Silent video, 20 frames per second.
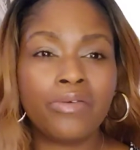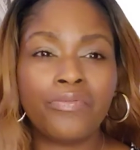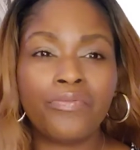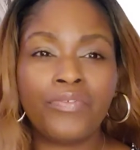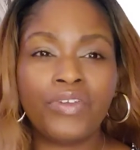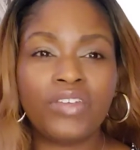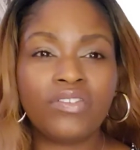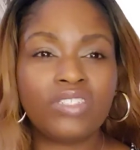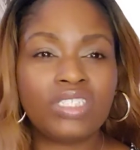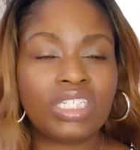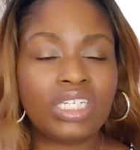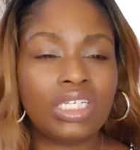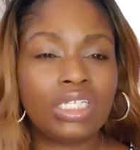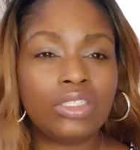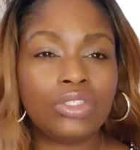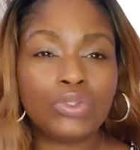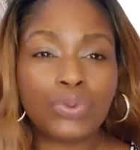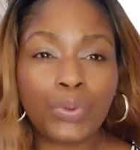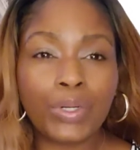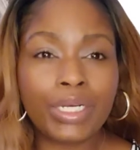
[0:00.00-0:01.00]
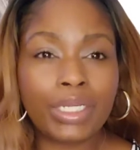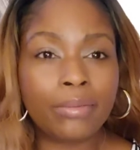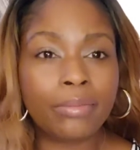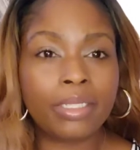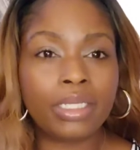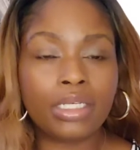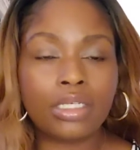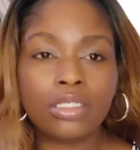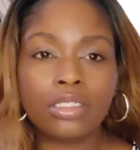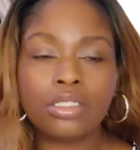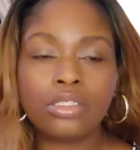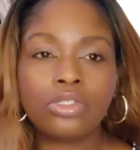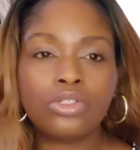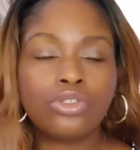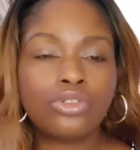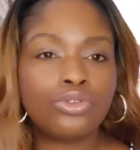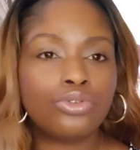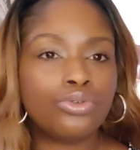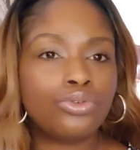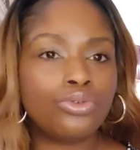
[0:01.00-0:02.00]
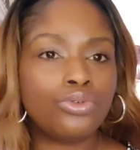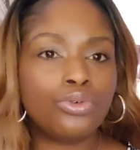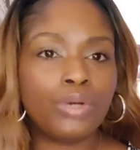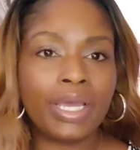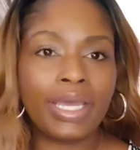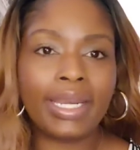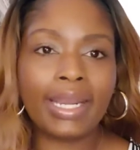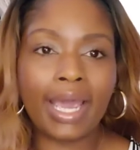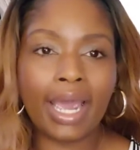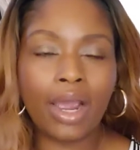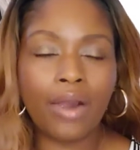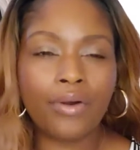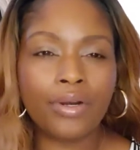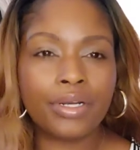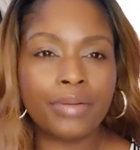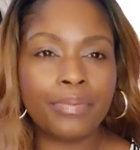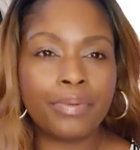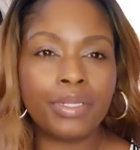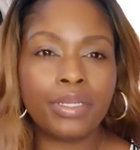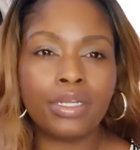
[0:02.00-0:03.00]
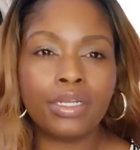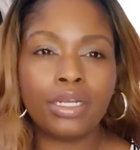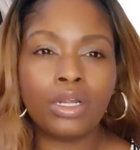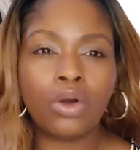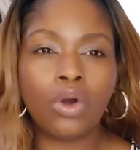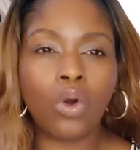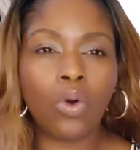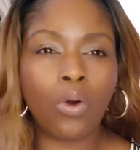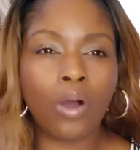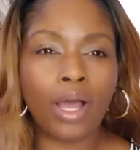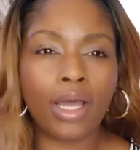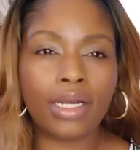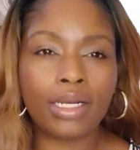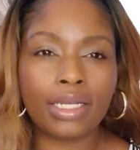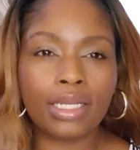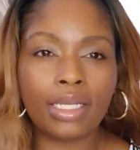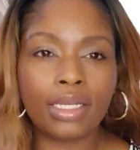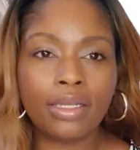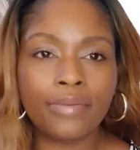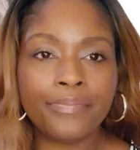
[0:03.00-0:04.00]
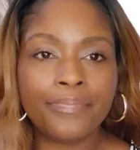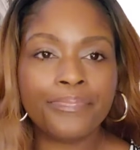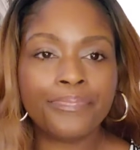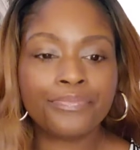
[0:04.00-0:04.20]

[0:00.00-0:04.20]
15-20 minutes to an hour depending on quantity.